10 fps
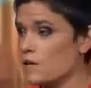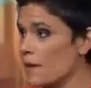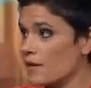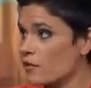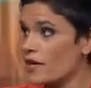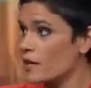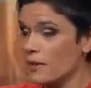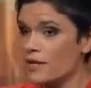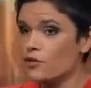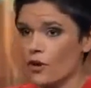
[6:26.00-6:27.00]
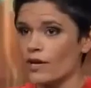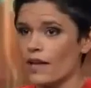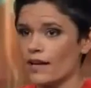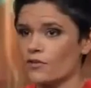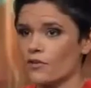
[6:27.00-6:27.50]
He's playing great. He played
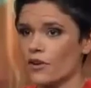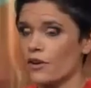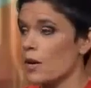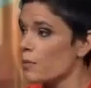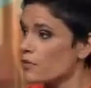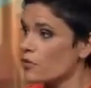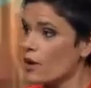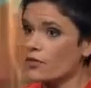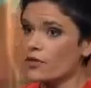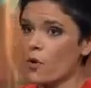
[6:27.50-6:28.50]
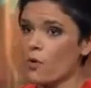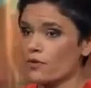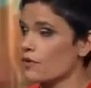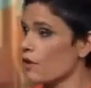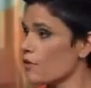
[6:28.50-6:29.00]
great last year, but throughout the
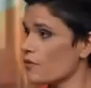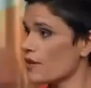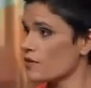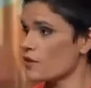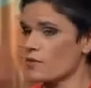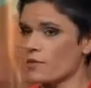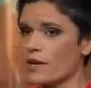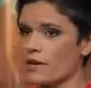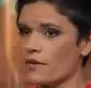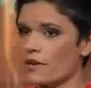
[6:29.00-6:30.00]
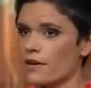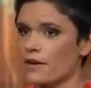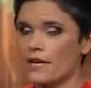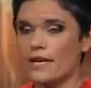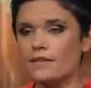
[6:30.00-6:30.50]
course of his career,
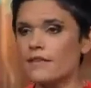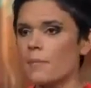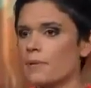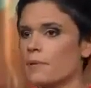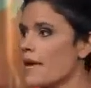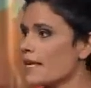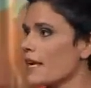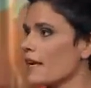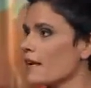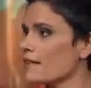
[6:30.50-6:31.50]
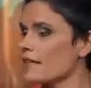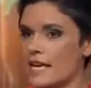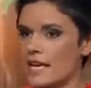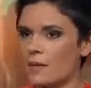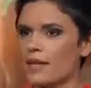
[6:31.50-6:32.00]
he has not been making the
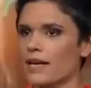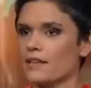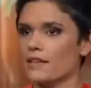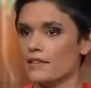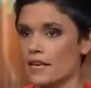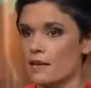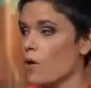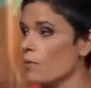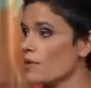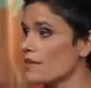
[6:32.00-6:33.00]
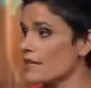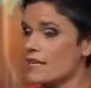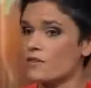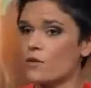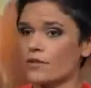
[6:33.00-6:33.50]
key plays at the key moments that
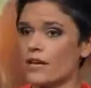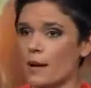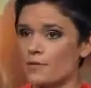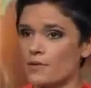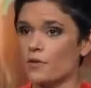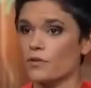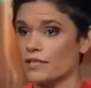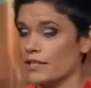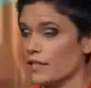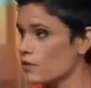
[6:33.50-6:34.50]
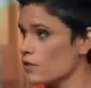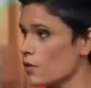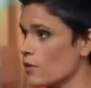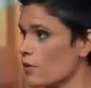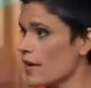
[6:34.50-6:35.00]
he's going to absolutely need to
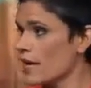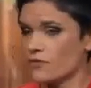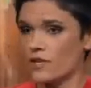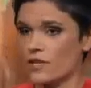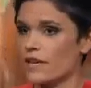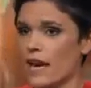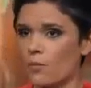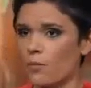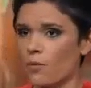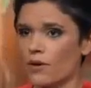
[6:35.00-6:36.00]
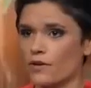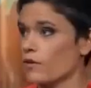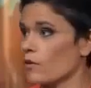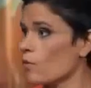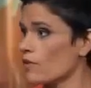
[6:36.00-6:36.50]
do if these
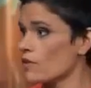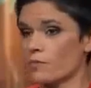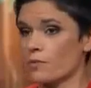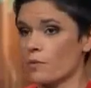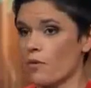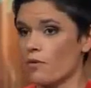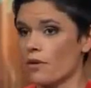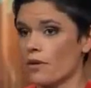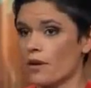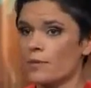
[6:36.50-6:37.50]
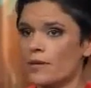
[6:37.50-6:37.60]
Cowboys are going to win the Super Bowl.